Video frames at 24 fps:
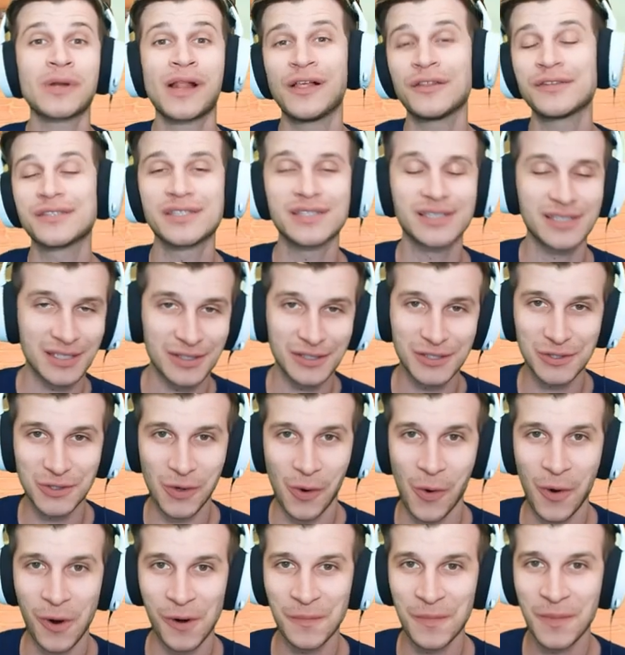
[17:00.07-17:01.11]
what else is in
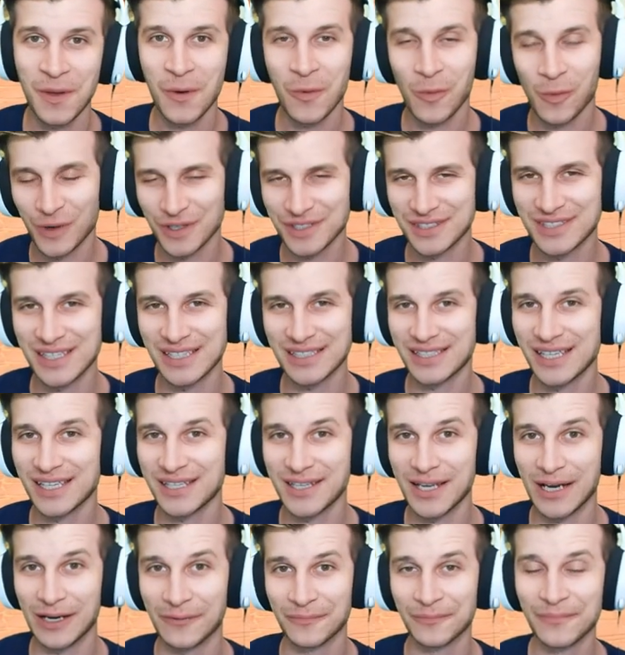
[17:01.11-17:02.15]
store once
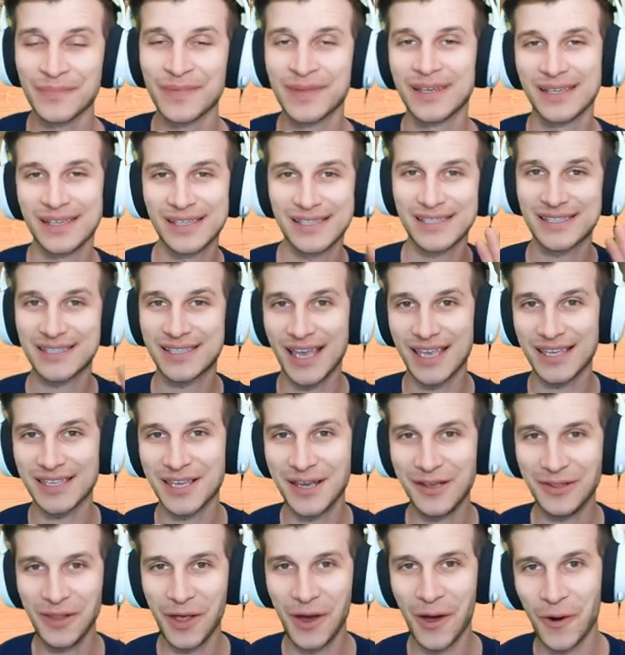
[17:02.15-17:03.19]
Nintendo says
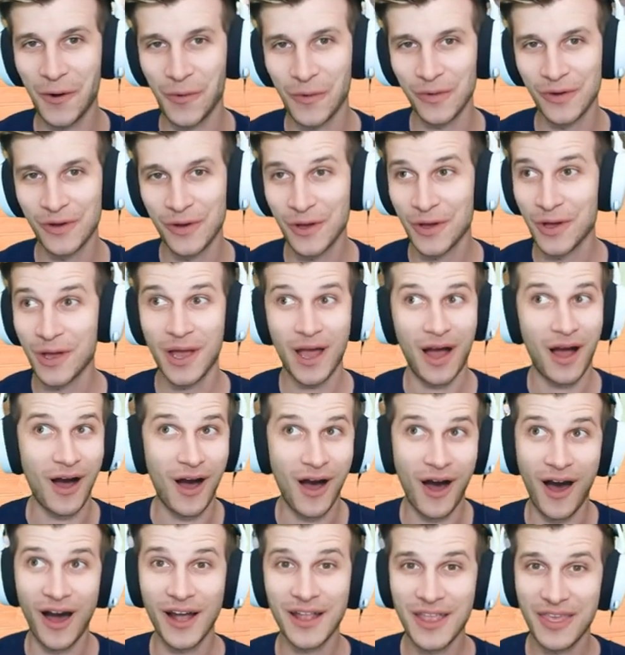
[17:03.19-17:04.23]
hello
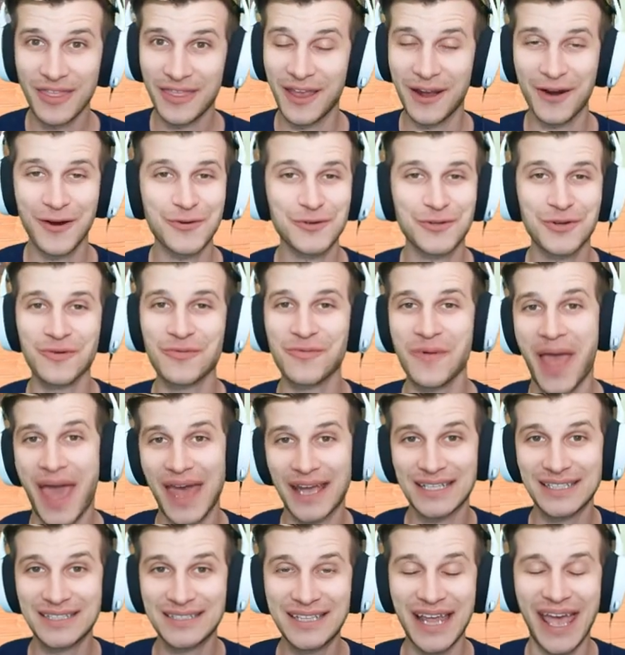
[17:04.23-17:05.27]
on their
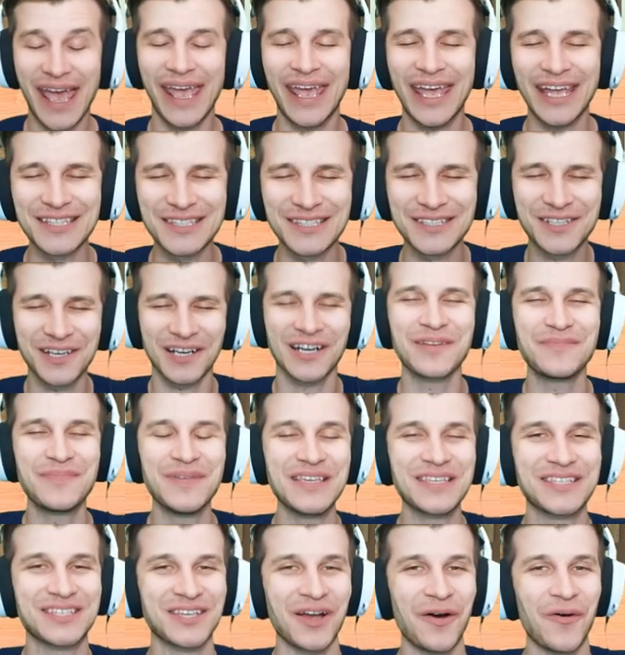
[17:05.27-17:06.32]
direct day. It's going to
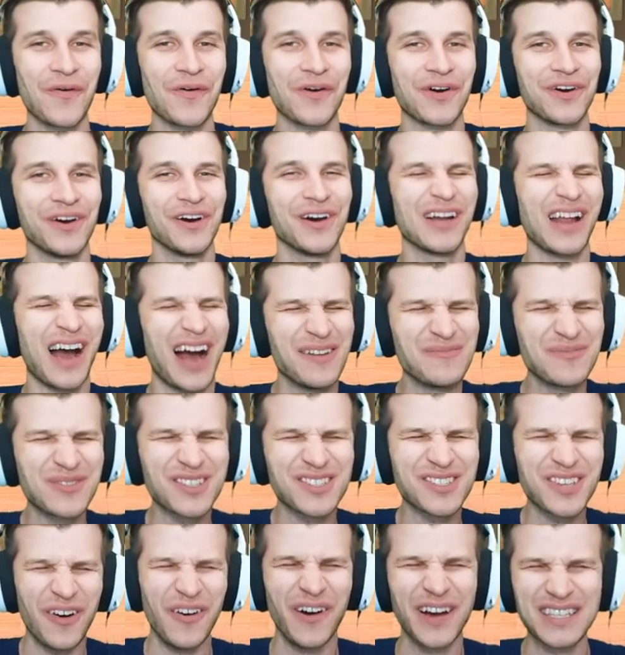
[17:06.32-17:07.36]
be so good. I'm
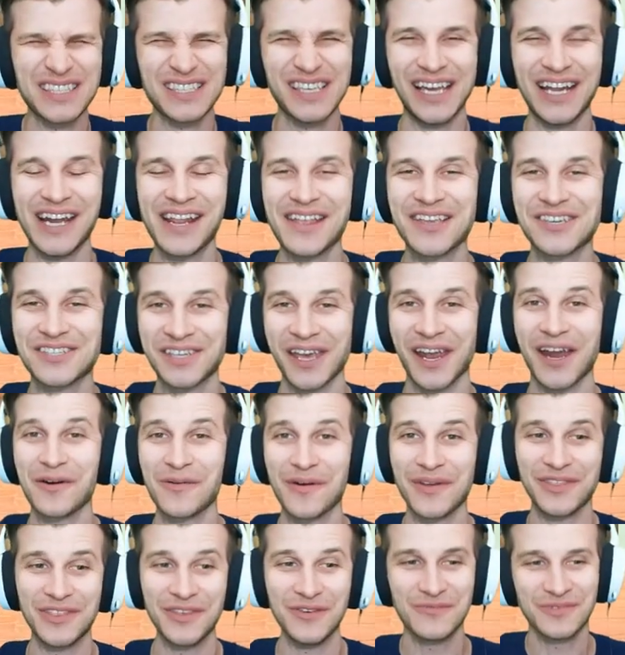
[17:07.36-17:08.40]
so excited to share it
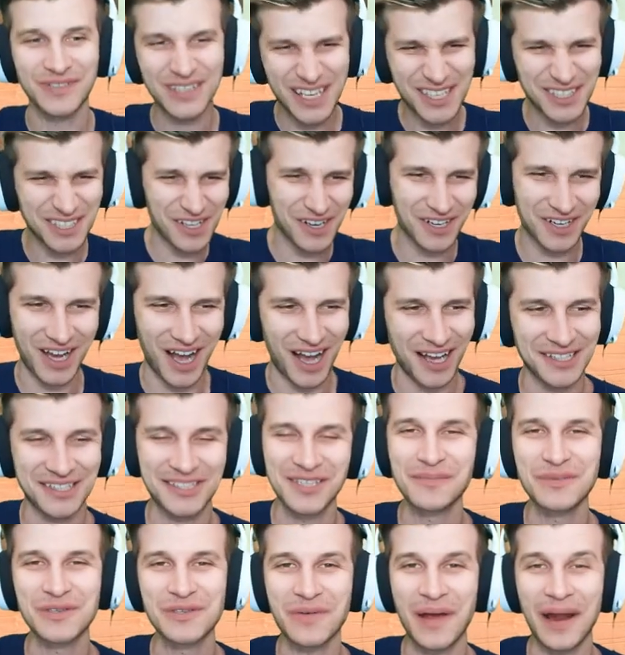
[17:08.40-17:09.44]
with you. Get your
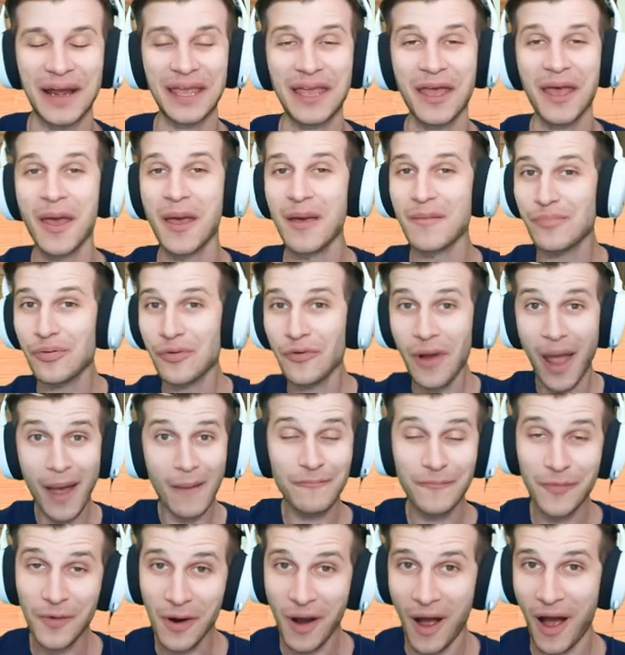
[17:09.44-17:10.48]
costumes ready,
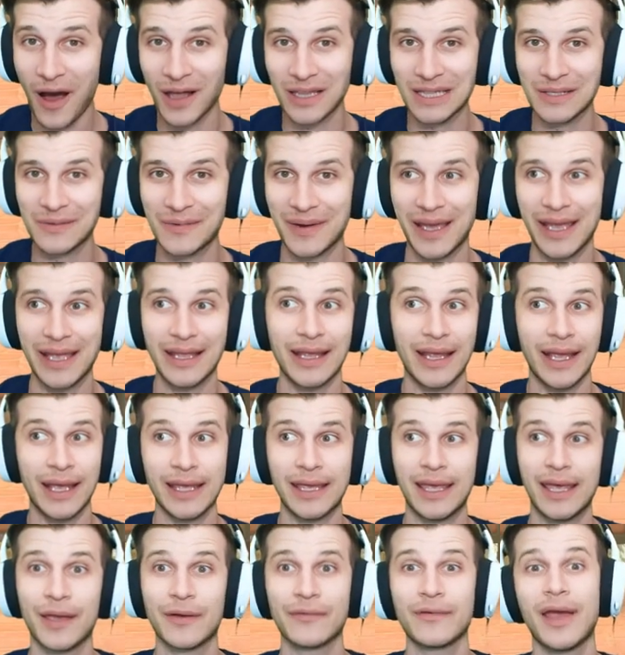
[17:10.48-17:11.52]
prep for Halloween,
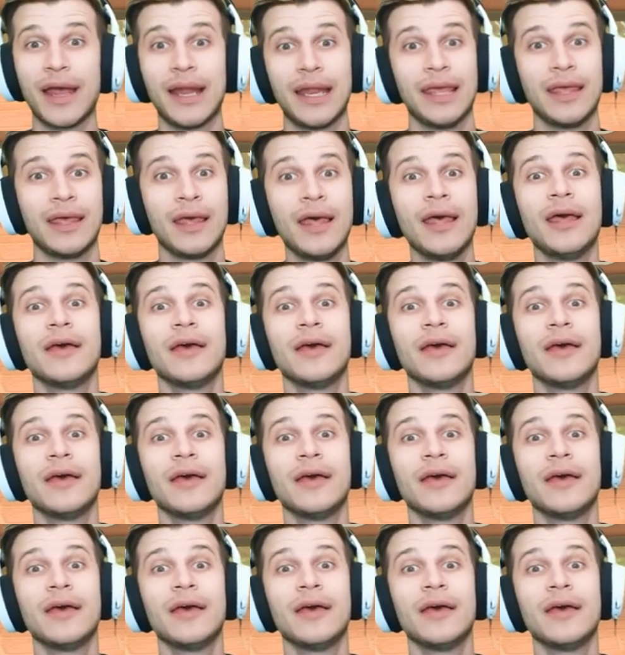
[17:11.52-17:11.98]
and get ready